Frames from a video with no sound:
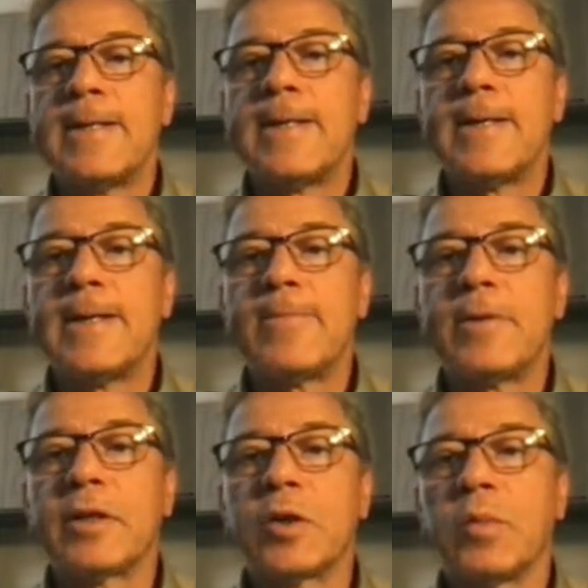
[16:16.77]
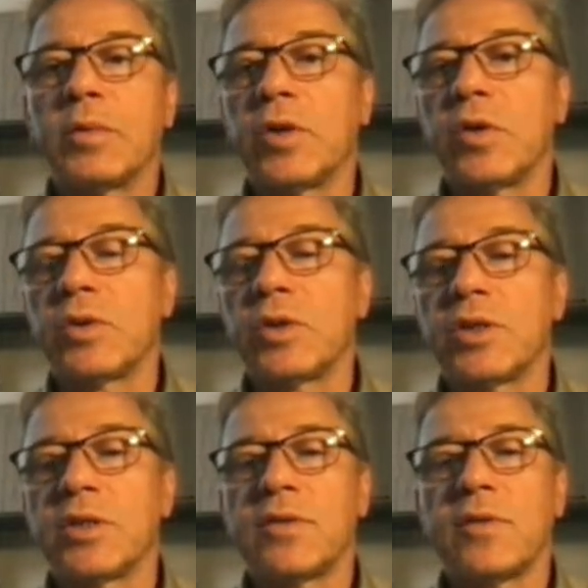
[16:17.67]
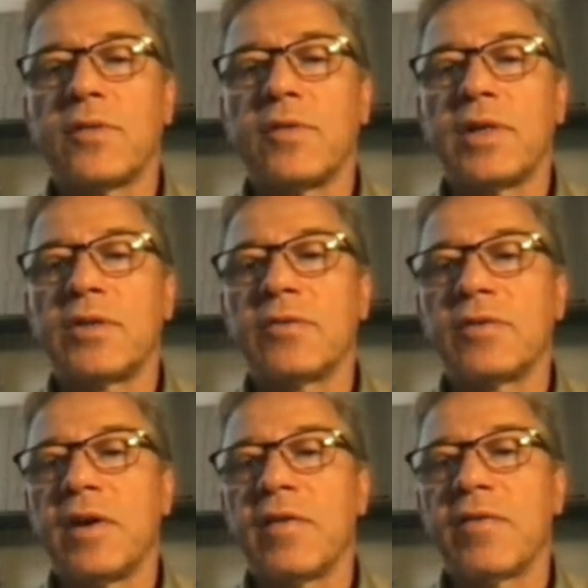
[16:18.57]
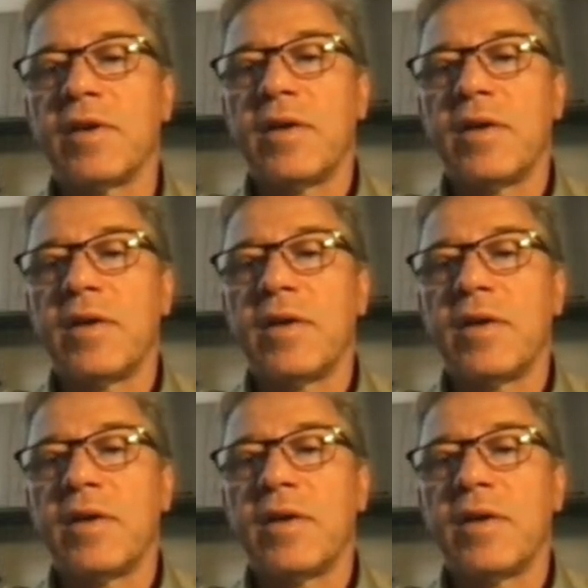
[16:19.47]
and the common dosage is 3 to 5